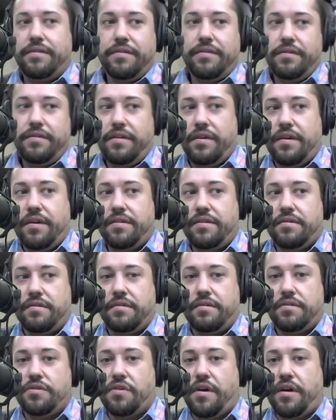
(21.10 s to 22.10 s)
as a
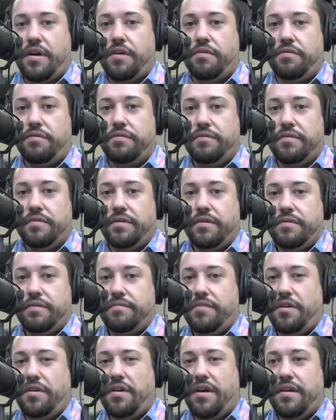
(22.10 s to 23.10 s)
child,
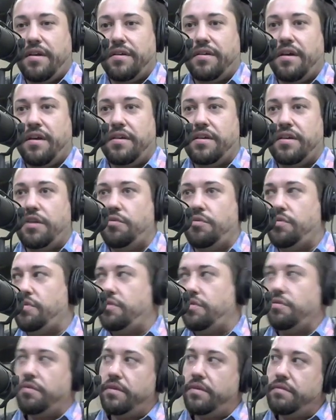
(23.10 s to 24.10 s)
you kind of got used
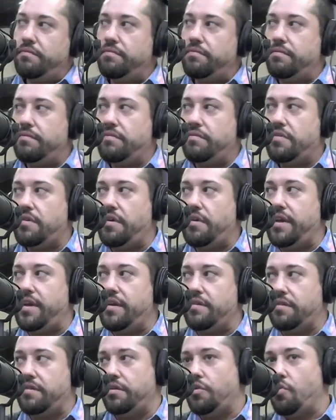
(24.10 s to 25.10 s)
to it and saw that
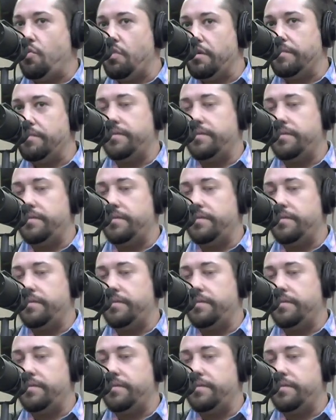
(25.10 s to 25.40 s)
as the norm.